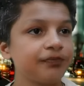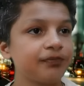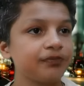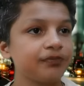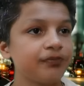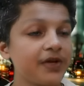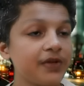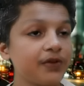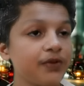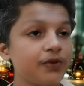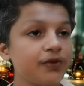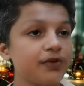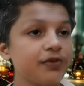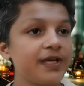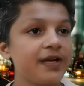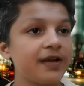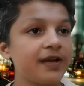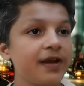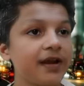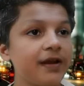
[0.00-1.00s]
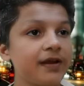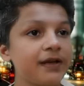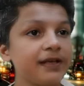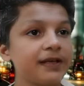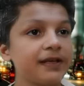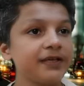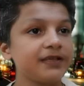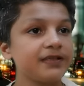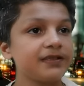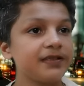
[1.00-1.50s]
But those are
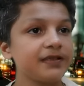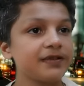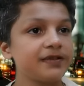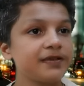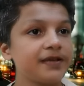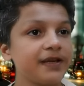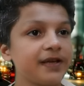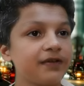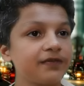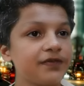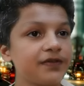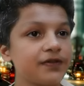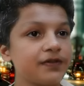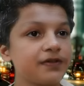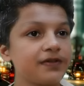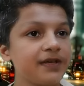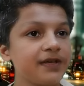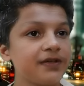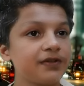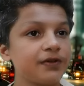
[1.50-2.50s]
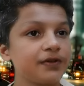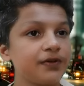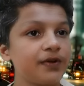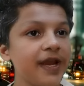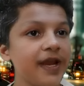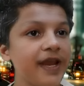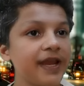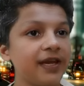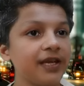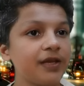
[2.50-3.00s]
hardly reasons enough to sit through
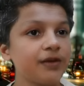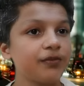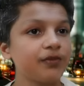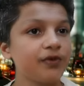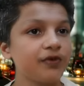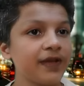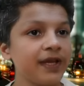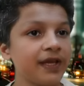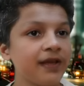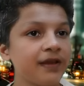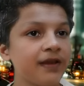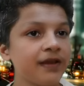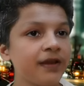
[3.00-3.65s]
any movie.